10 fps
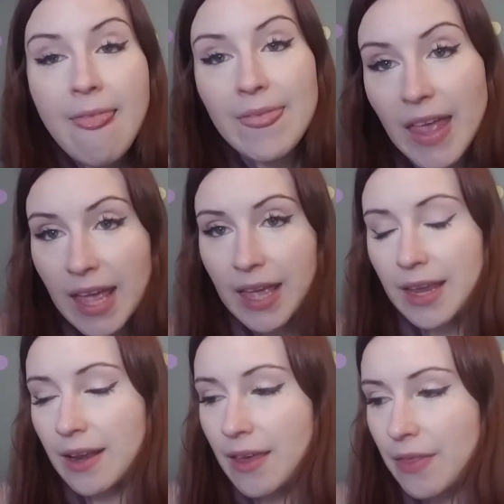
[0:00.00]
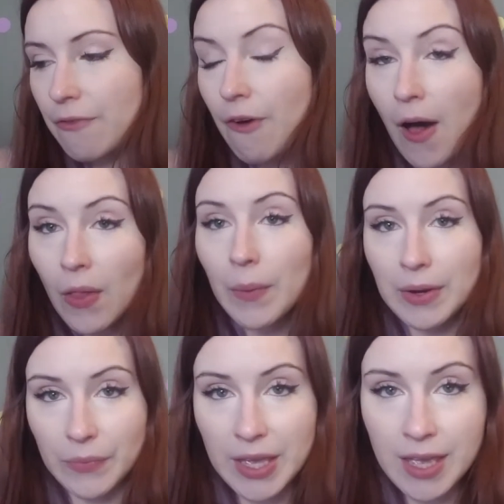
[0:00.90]
Then the
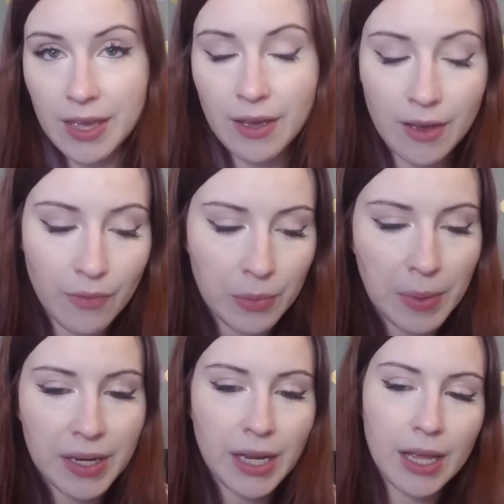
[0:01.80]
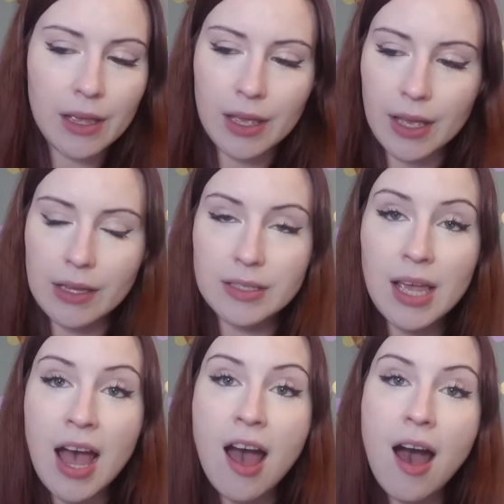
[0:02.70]
following week, when Monday hit,
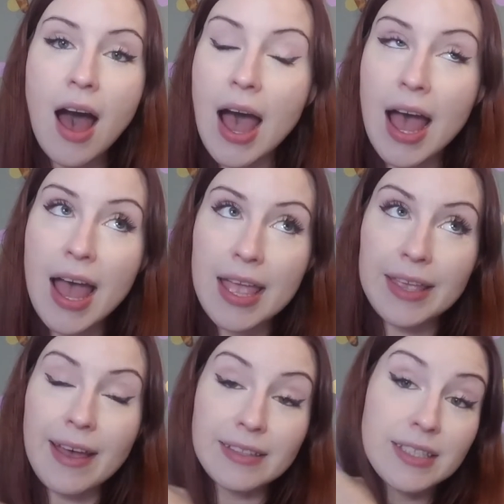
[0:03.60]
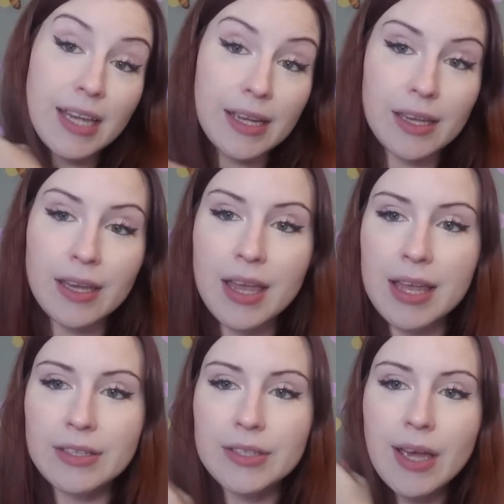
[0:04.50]
I got sick.
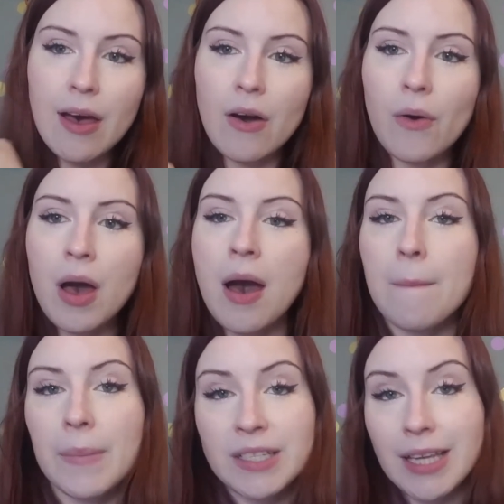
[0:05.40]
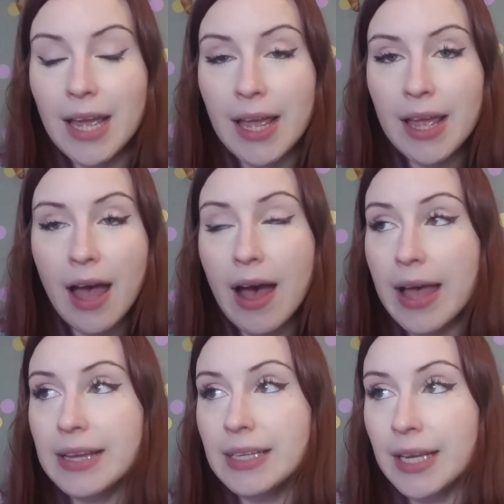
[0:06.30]
And so Monday,
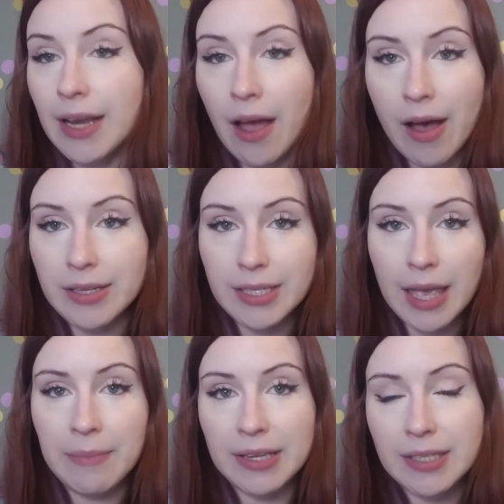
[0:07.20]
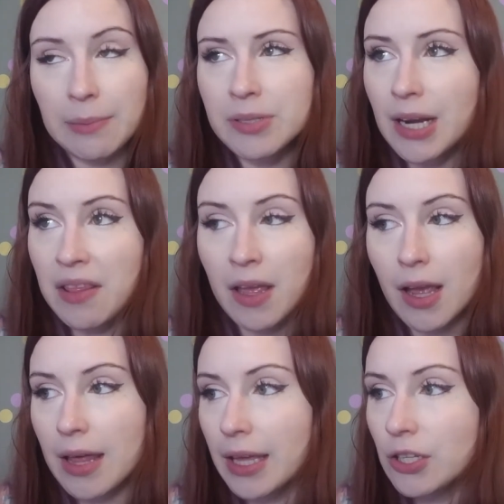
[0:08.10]
I did not get my steps in. I think I
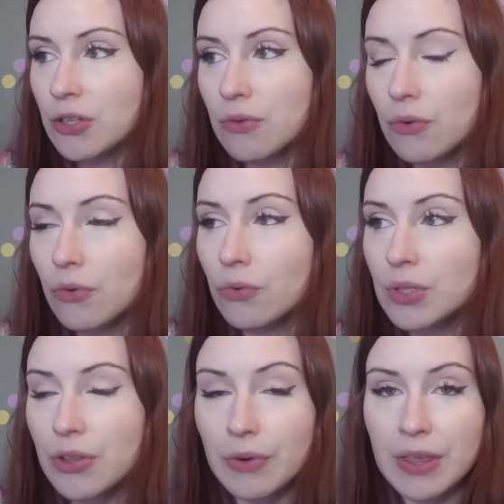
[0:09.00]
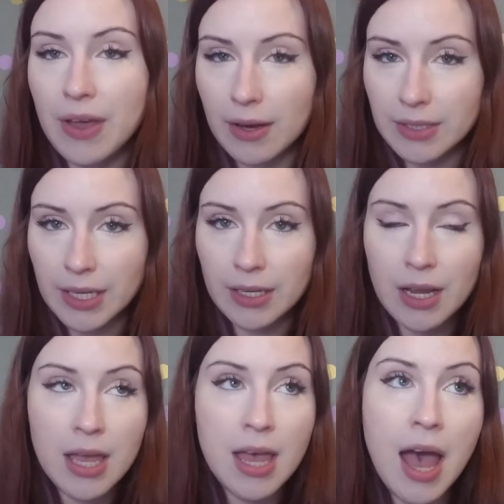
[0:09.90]
got like 2 to 3,000
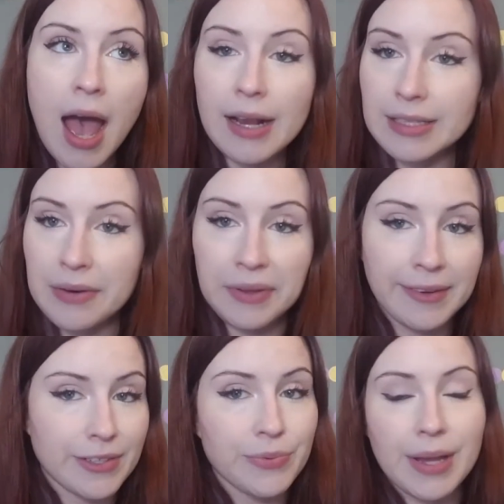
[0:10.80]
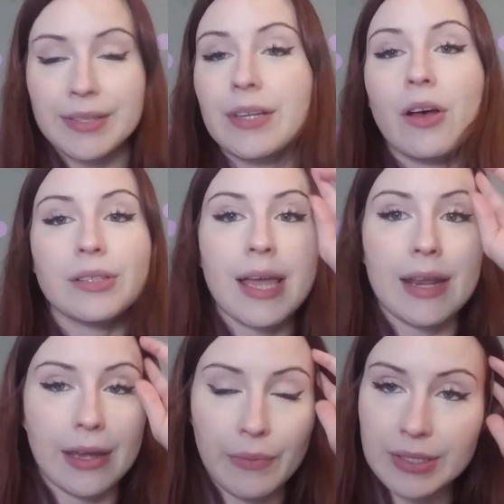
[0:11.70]
because I really just rested all day
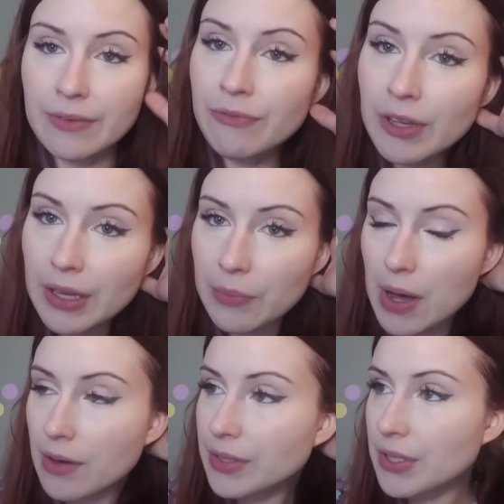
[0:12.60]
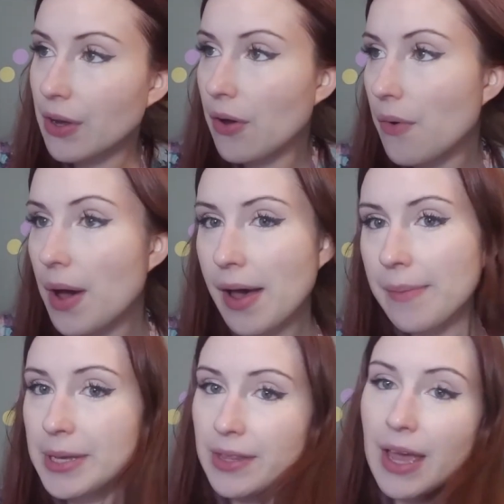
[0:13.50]
and I wasn't feeling well. So, I
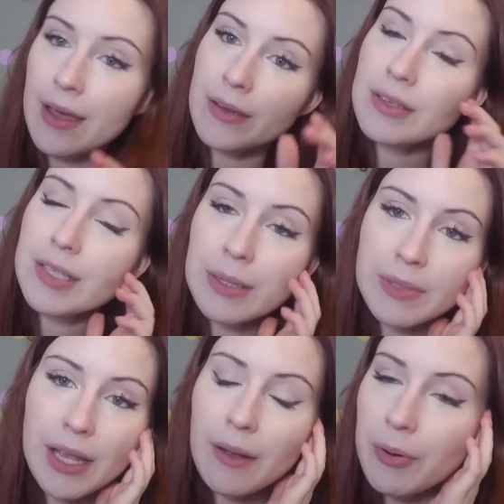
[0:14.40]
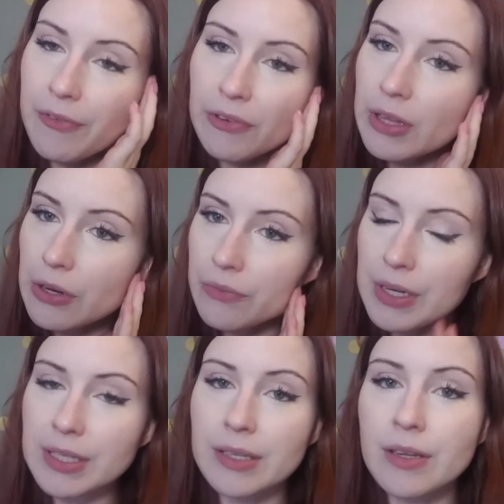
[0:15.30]
mean, that seems like a perfectly good
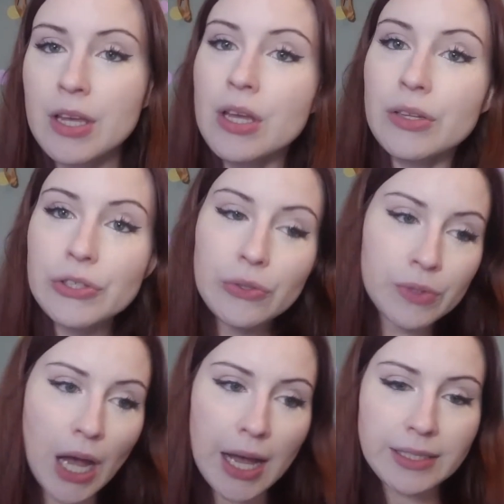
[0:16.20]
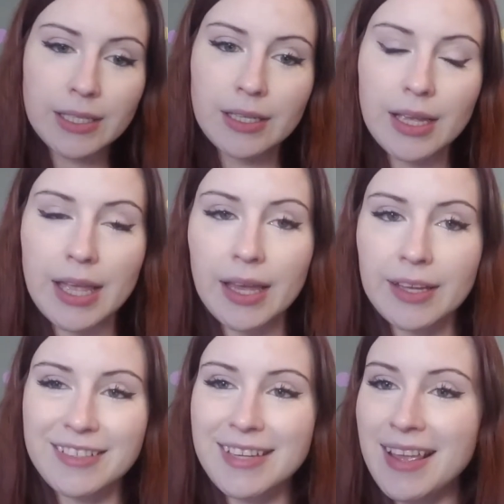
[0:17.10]
reason to not.
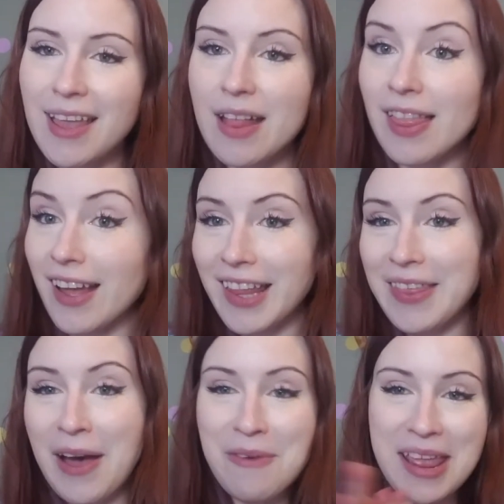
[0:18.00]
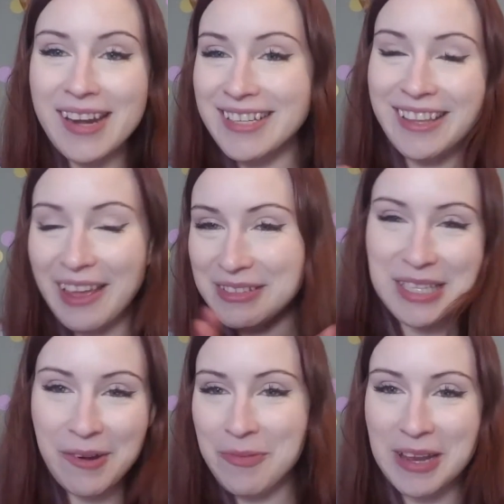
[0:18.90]
And luckily that waited until I was
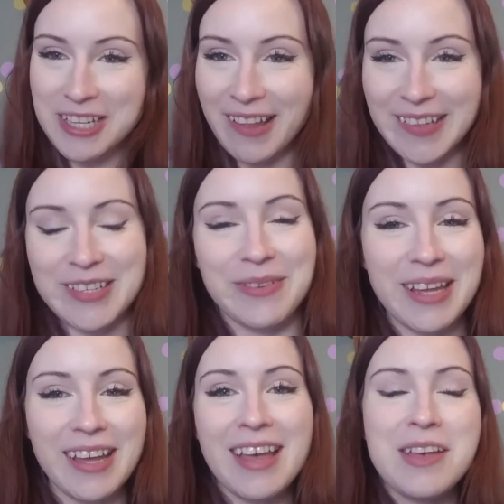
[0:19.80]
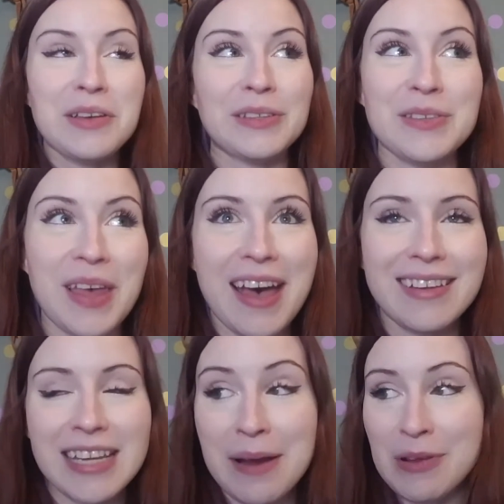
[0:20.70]
done with my challenge week. So
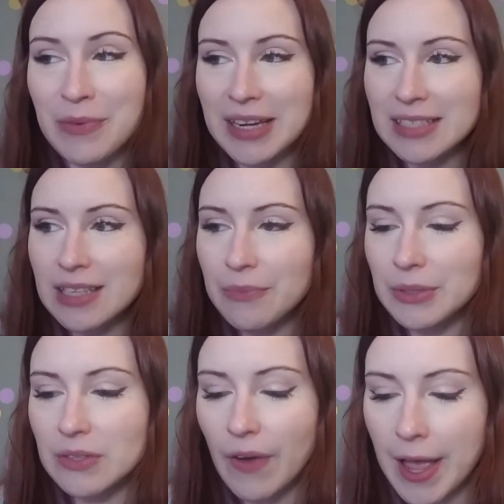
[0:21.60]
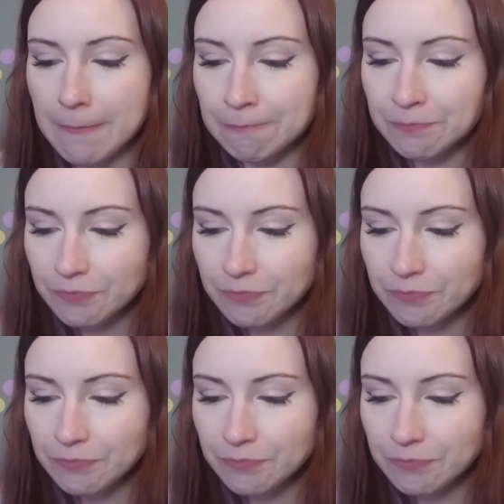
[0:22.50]
that timing-wise was fine.